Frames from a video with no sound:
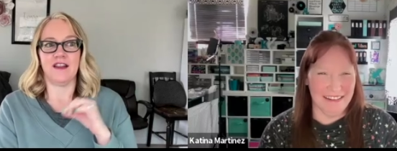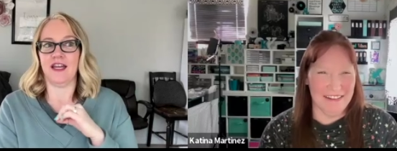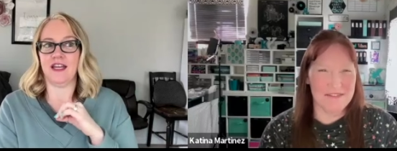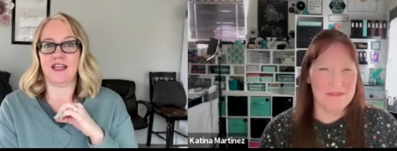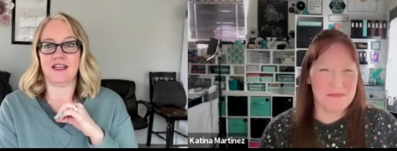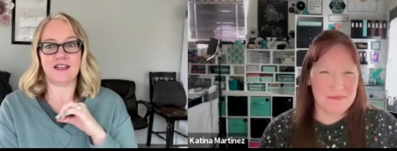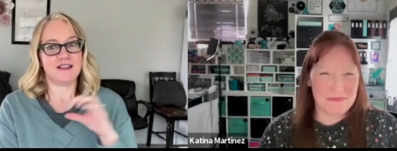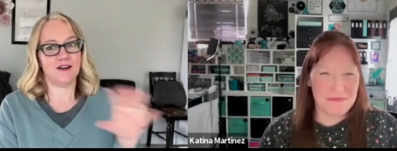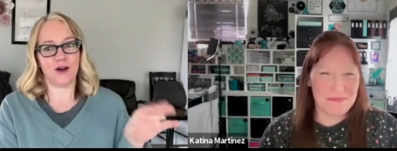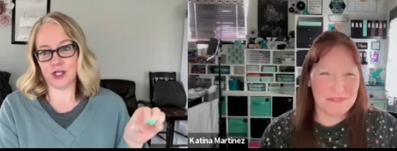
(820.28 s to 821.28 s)
Speaker 1: like
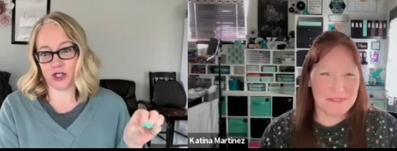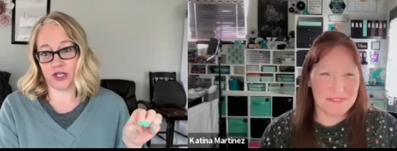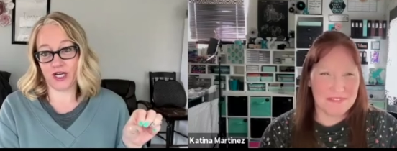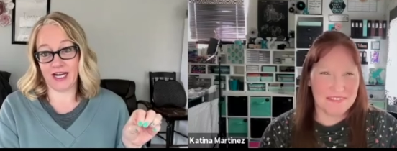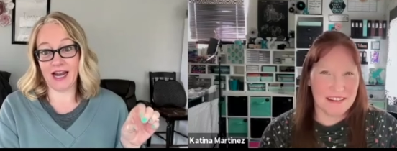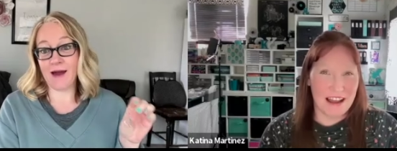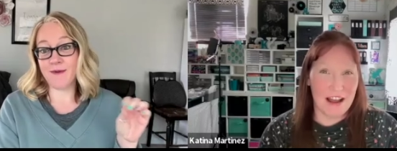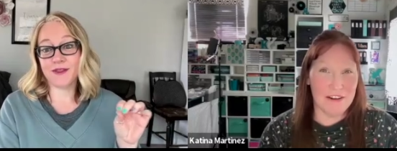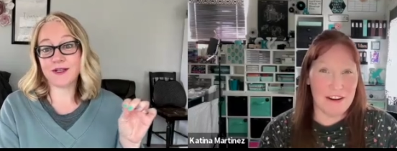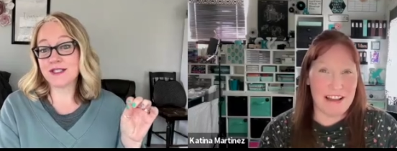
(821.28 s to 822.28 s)
our journey. I that mean,
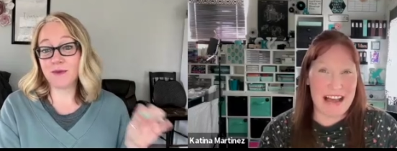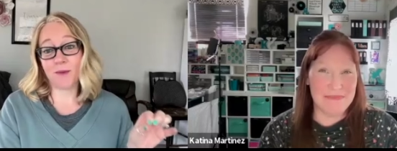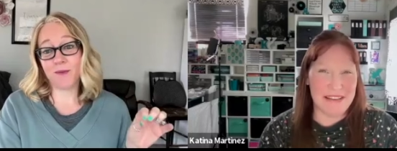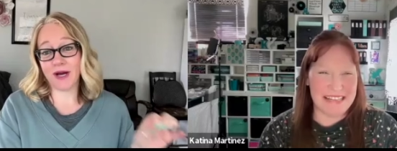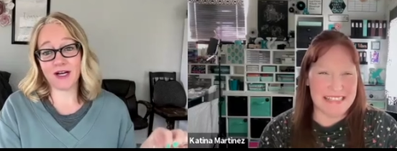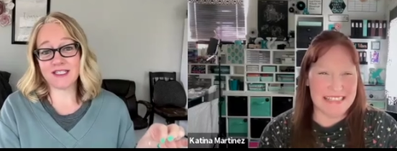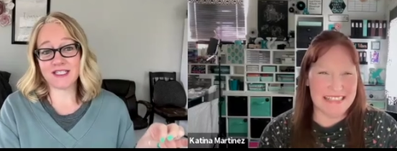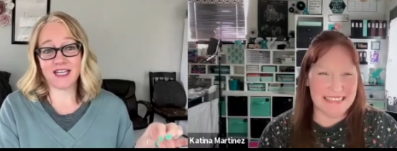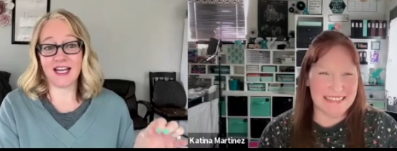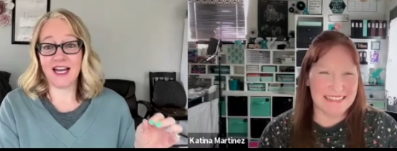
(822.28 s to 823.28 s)
there's some embarrassing
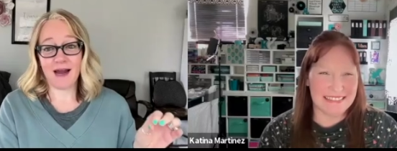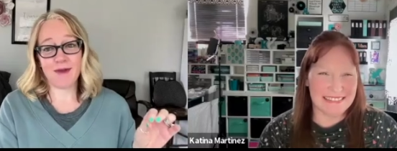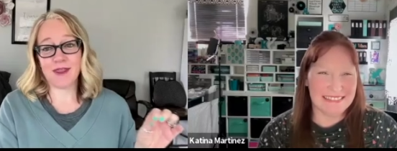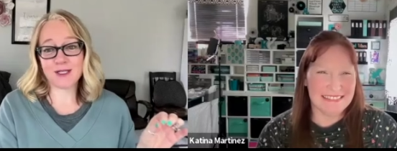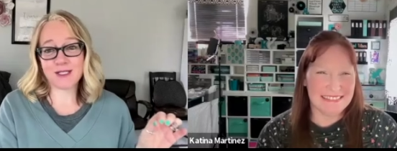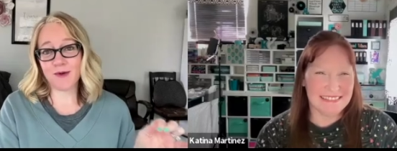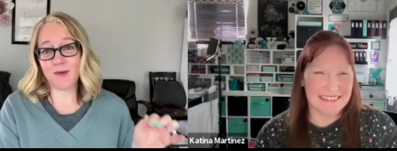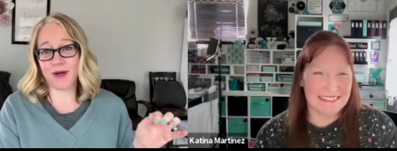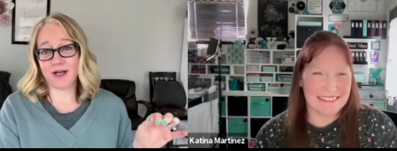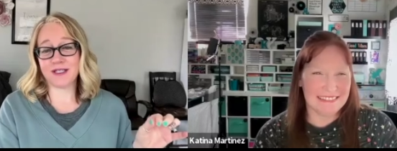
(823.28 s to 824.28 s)
I mean, there's some
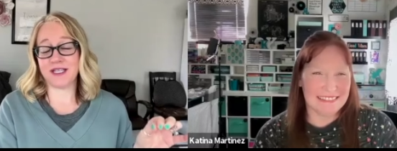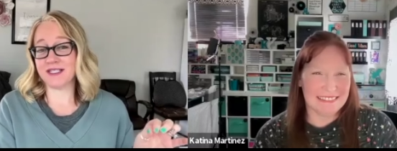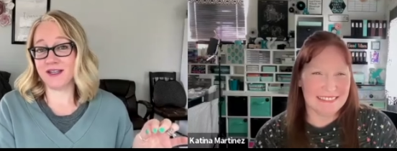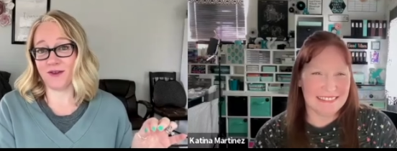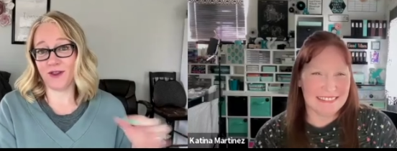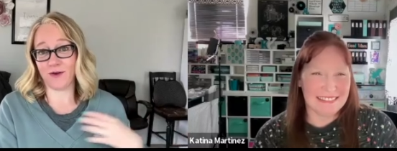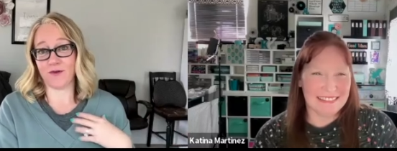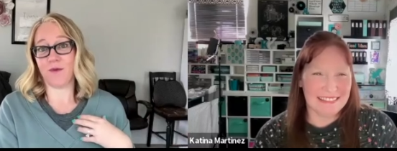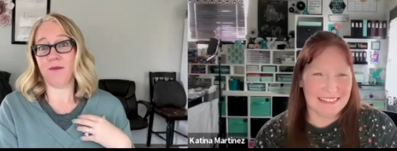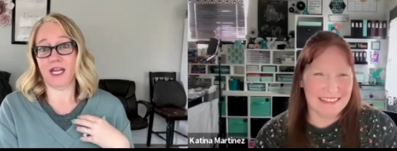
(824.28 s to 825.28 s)
embarrassing stuff in there
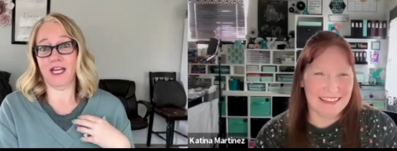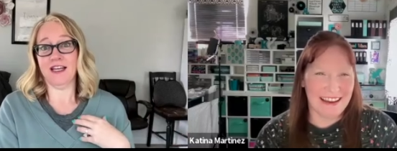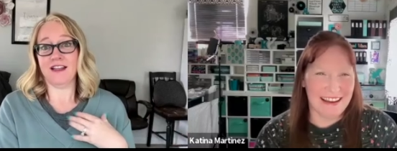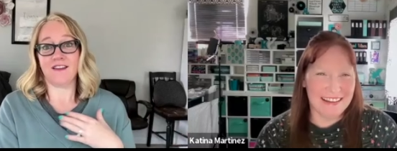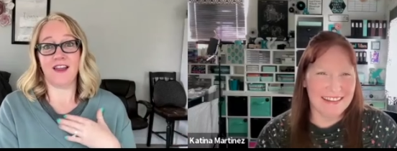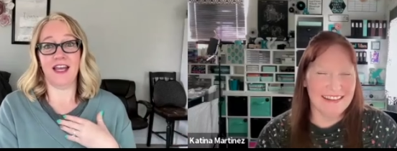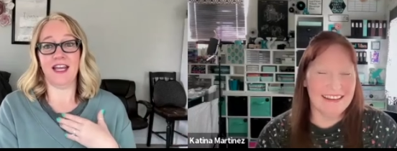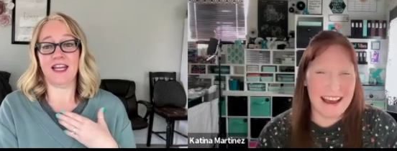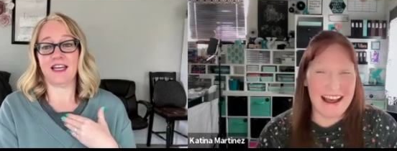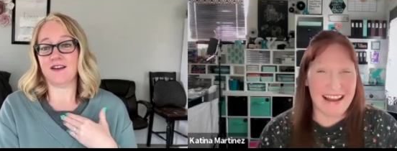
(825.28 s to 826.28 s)
from me. Yeah. Like
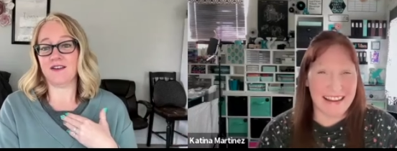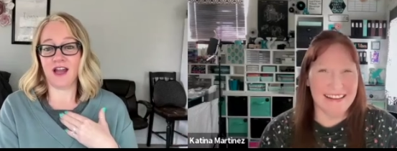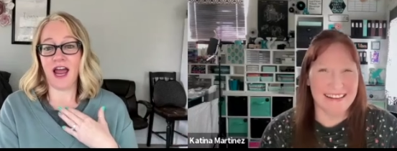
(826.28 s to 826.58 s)
yeah.